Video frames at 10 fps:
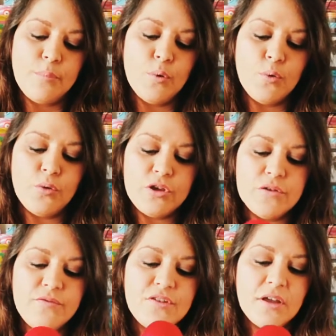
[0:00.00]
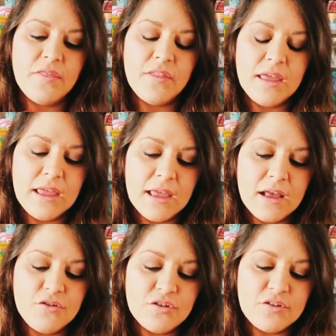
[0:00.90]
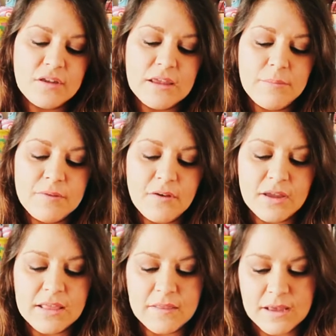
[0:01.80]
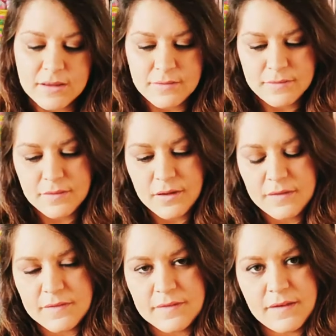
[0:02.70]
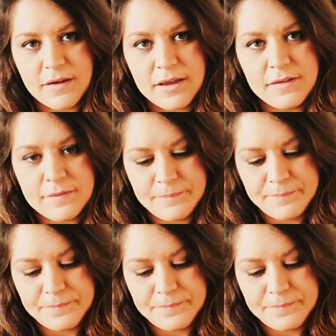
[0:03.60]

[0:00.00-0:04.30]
ball that you've done there, and just keep tying that nice and tight